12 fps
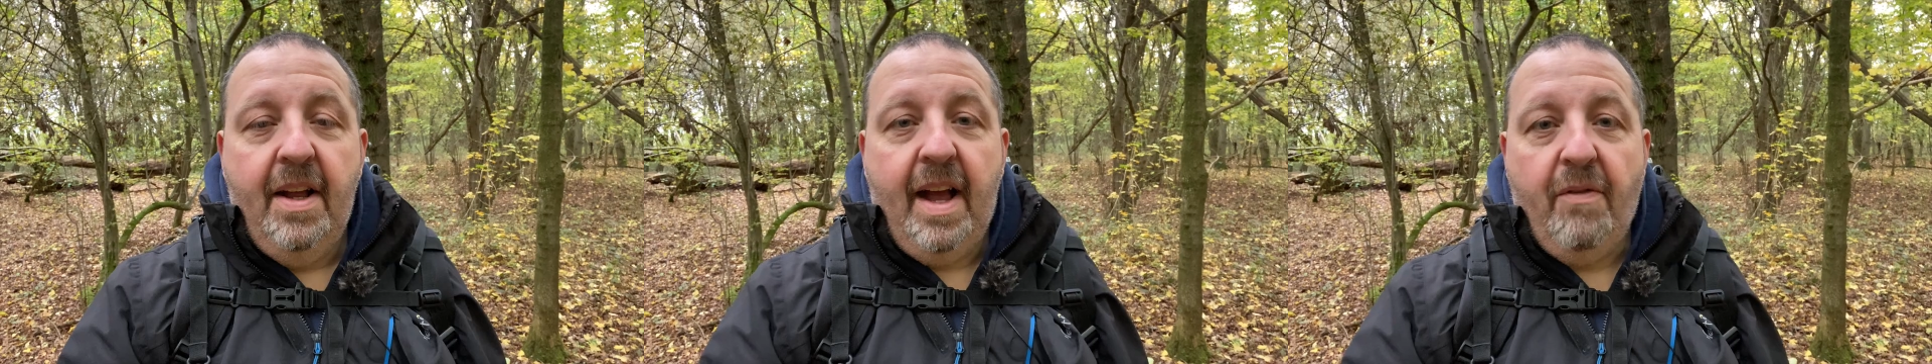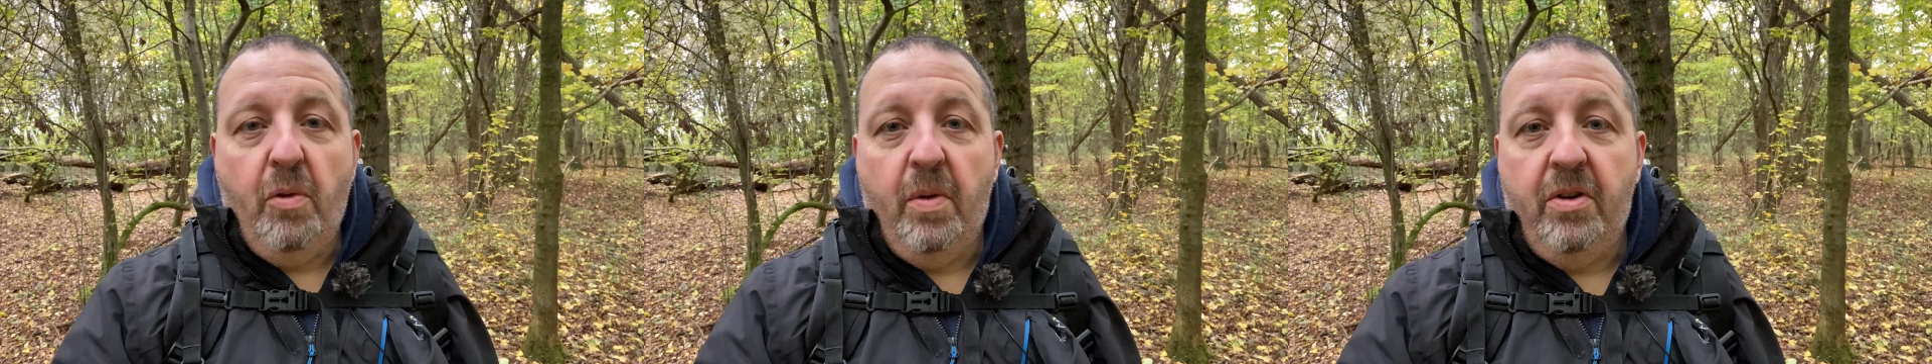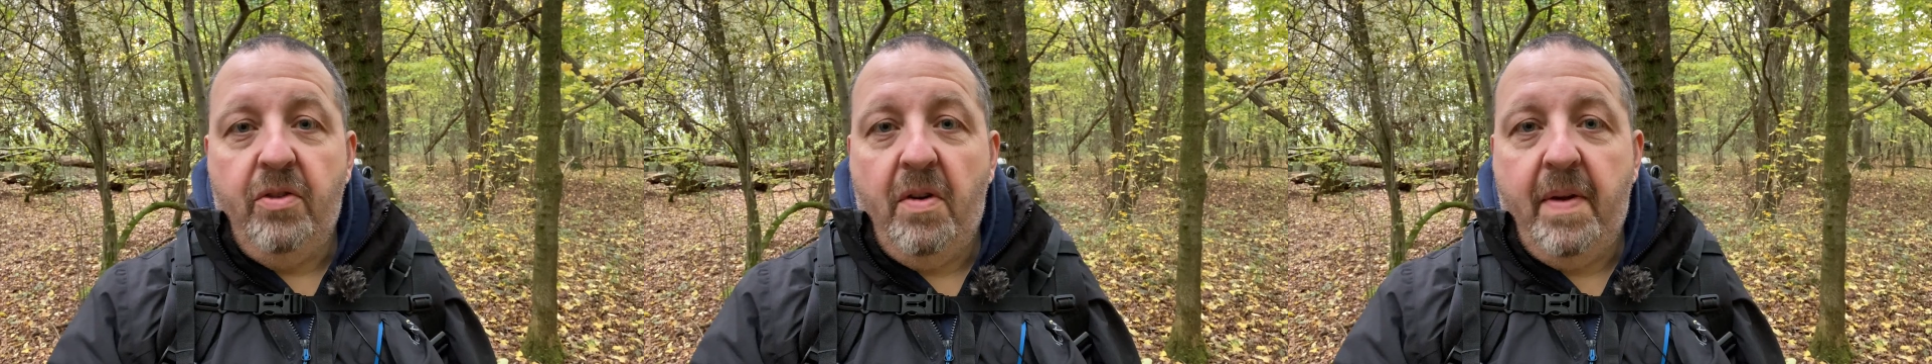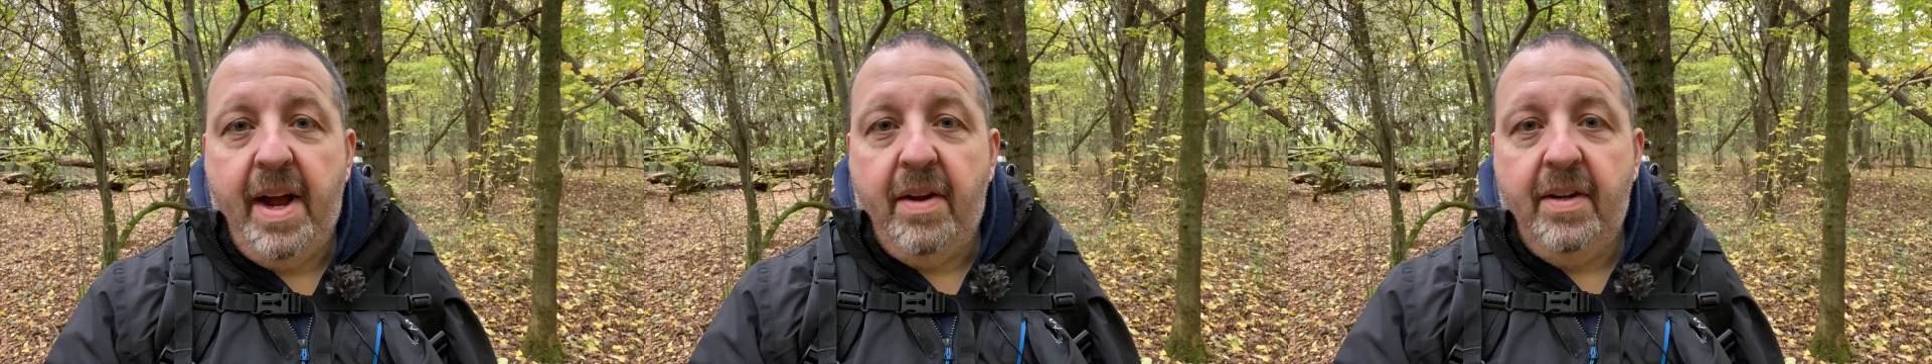have a wander
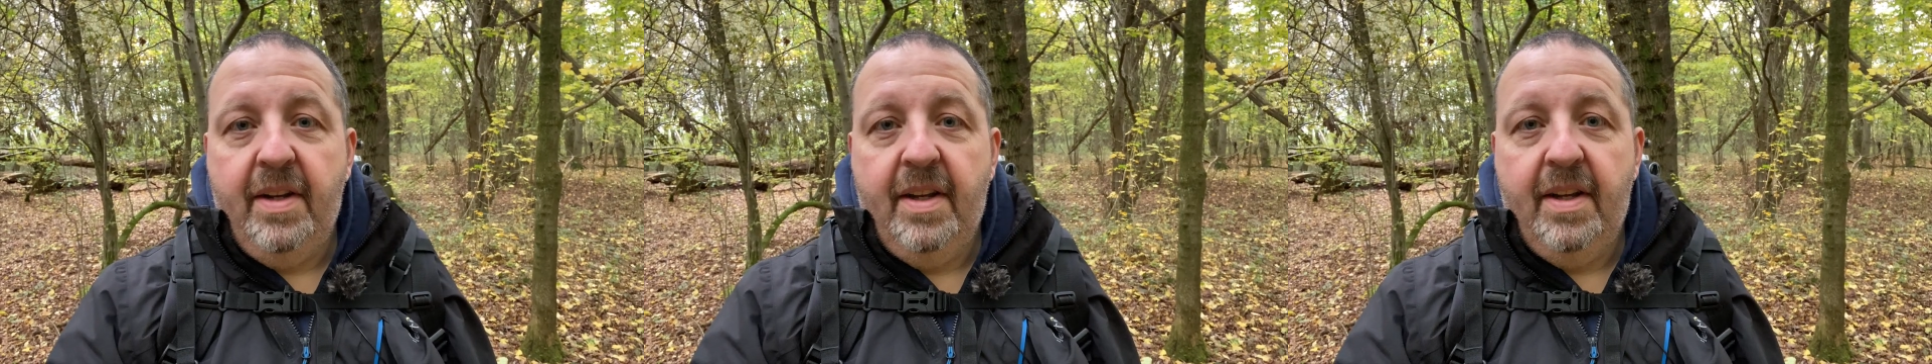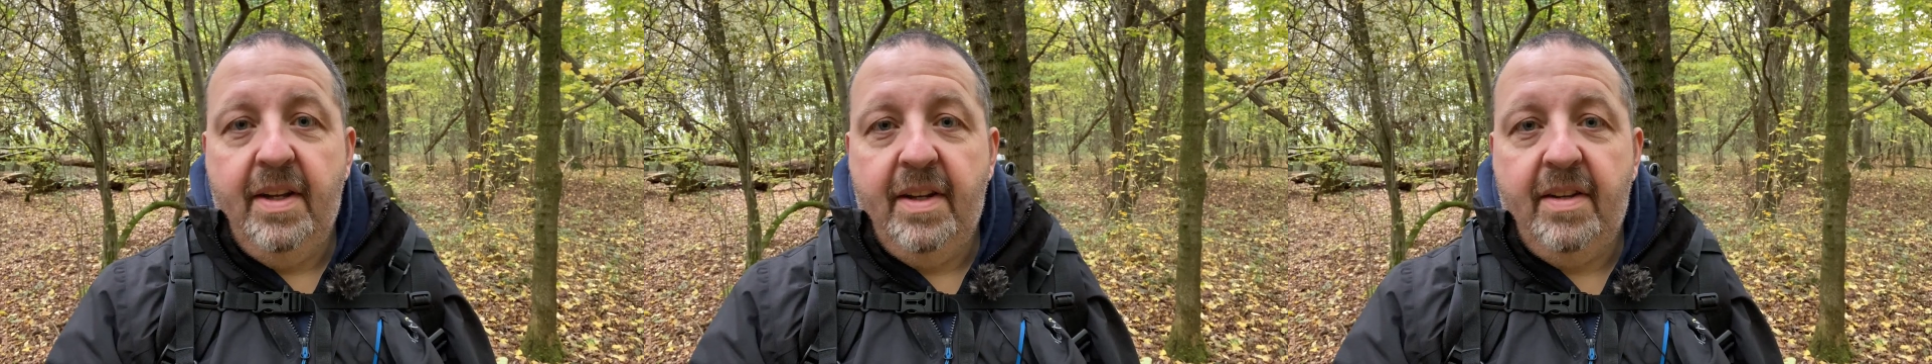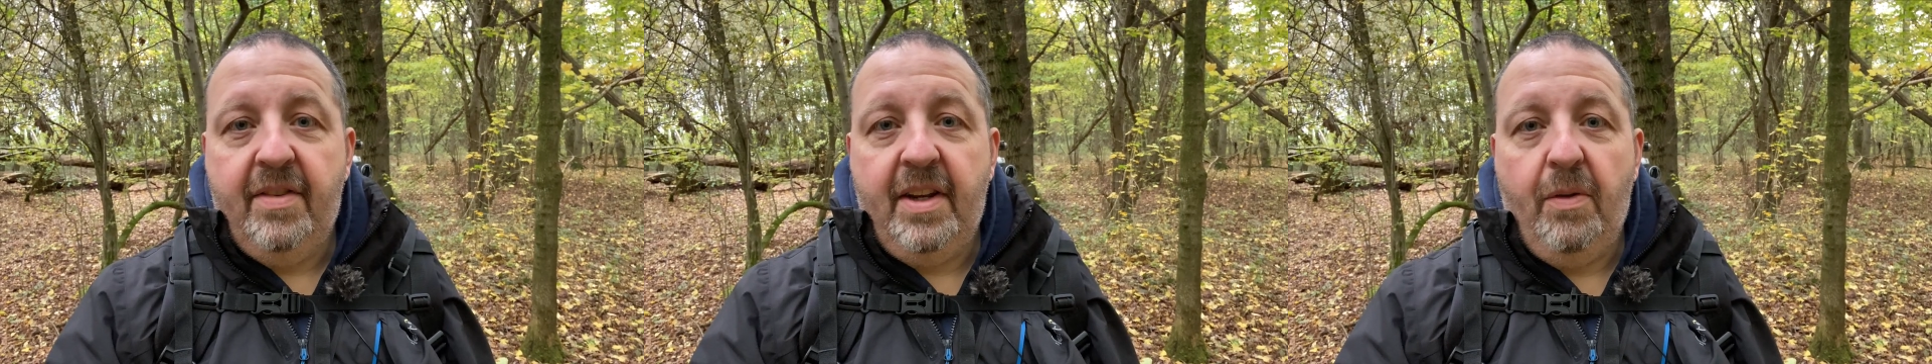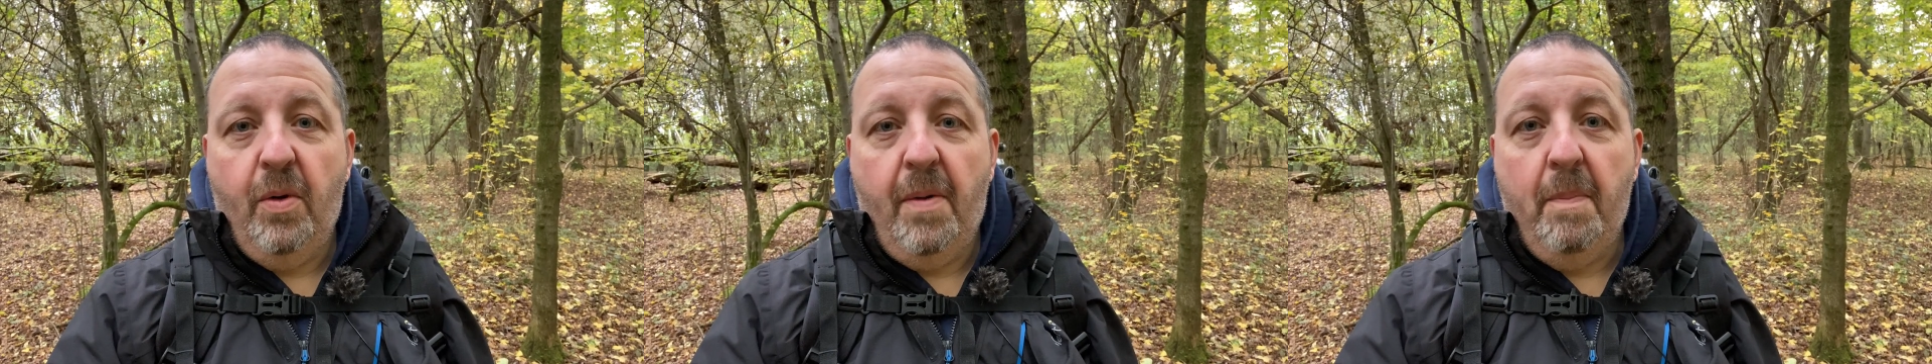around and
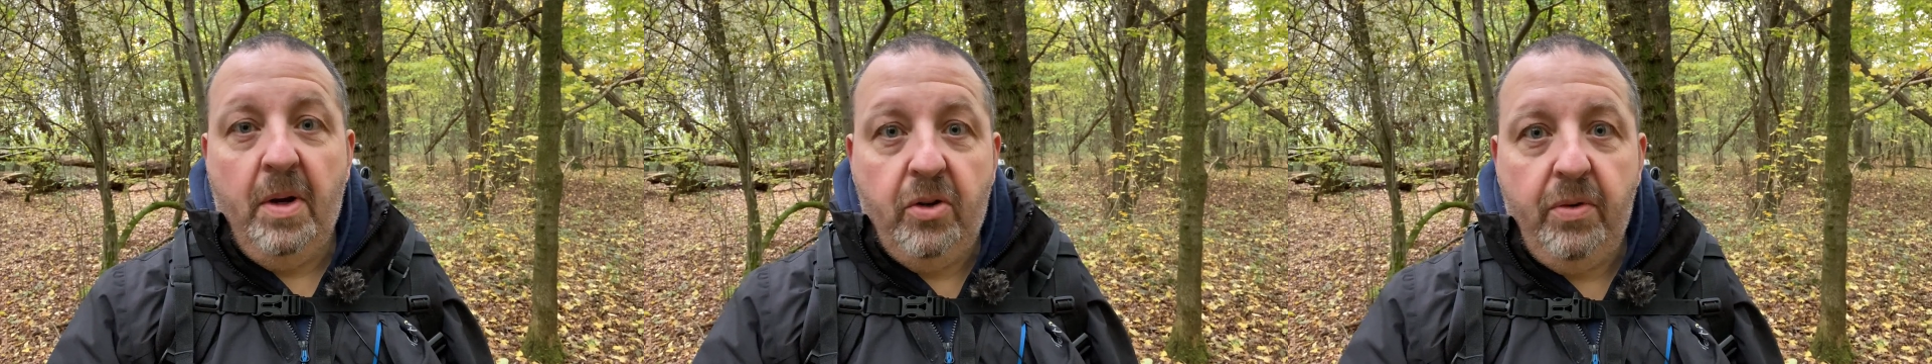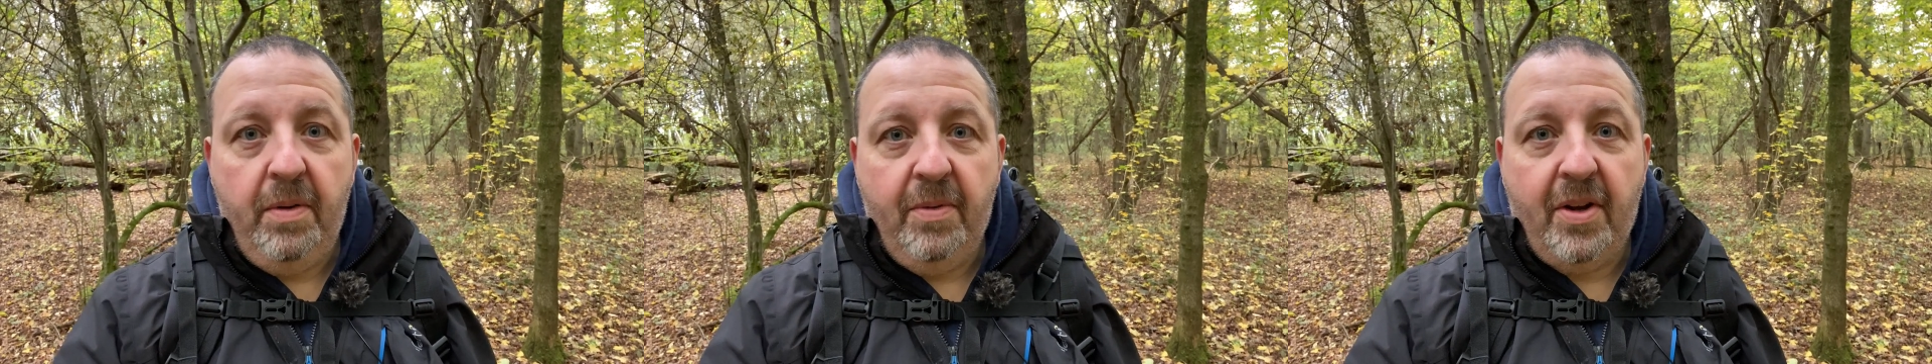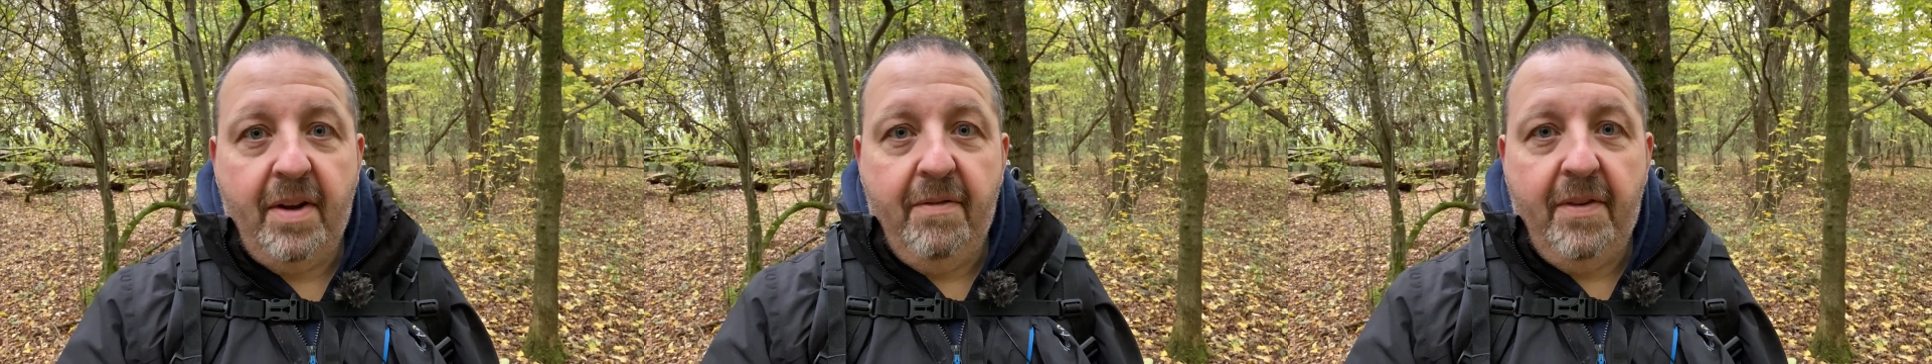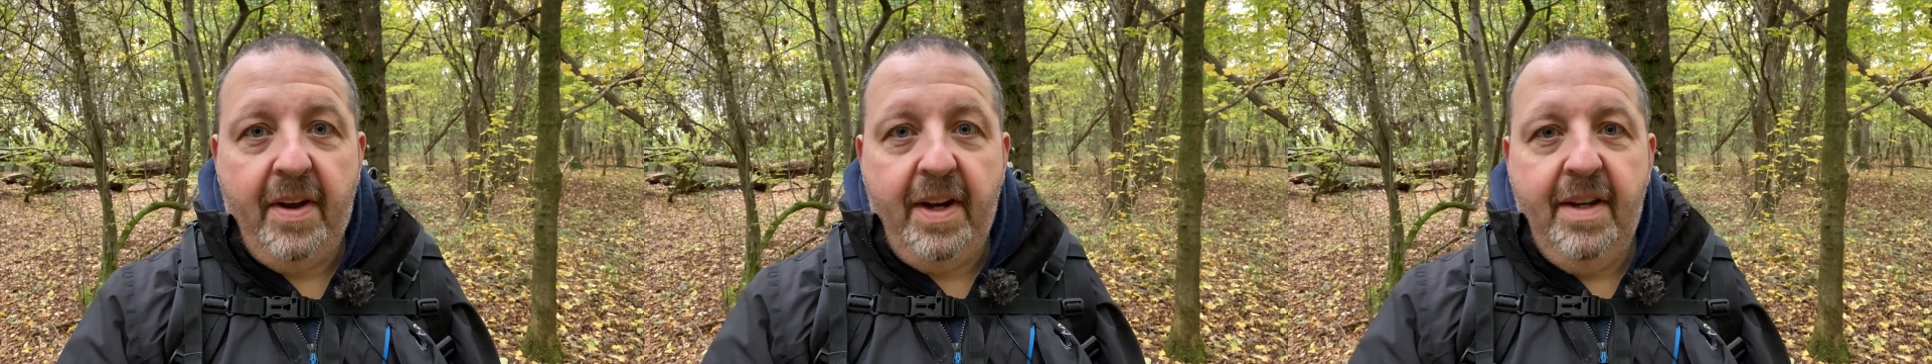see what mushrooms I can
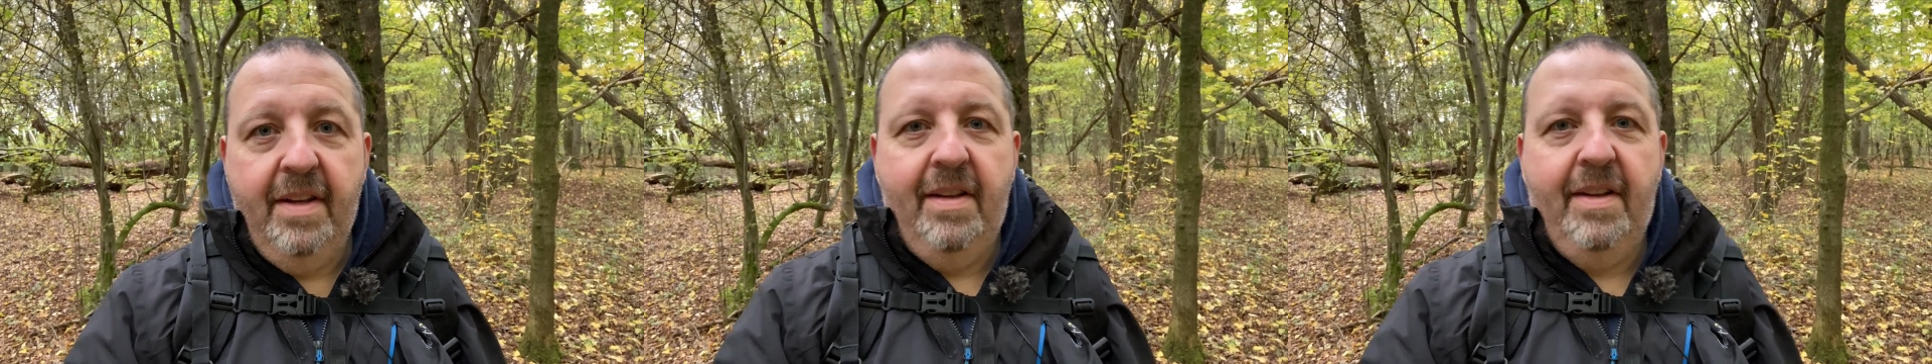find.